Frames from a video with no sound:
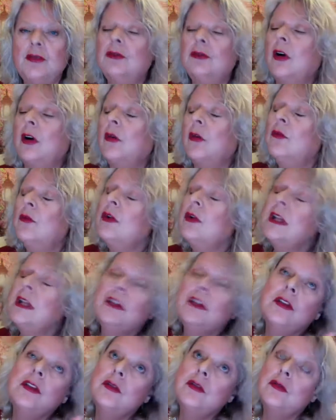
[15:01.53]
Only
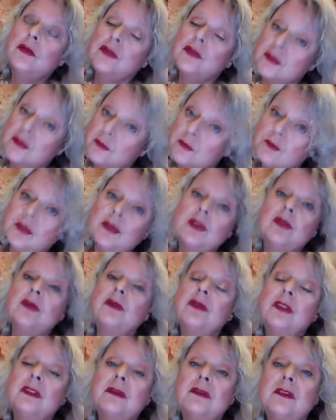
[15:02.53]
use
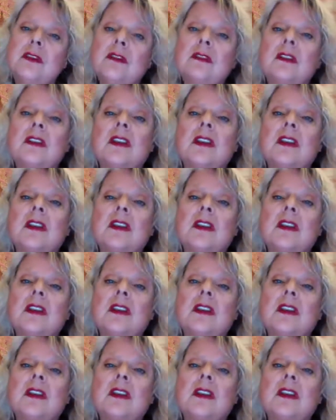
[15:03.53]
beautiful